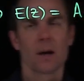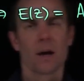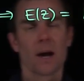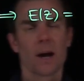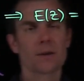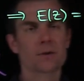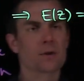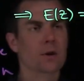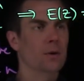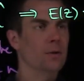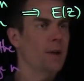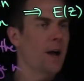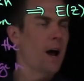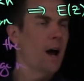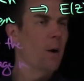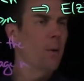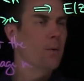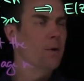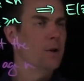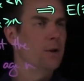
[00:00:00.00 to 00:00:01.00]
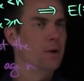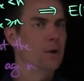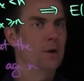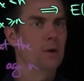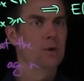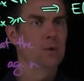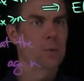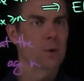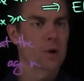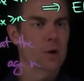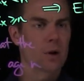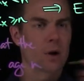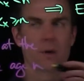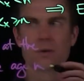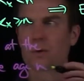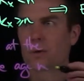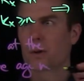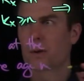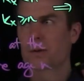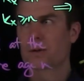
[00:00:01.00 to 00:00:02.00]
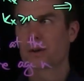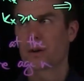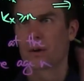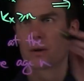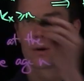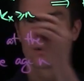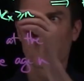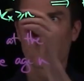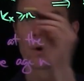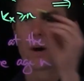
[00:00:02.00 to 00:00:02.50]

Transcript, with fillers: And so now what we can do is we can also consider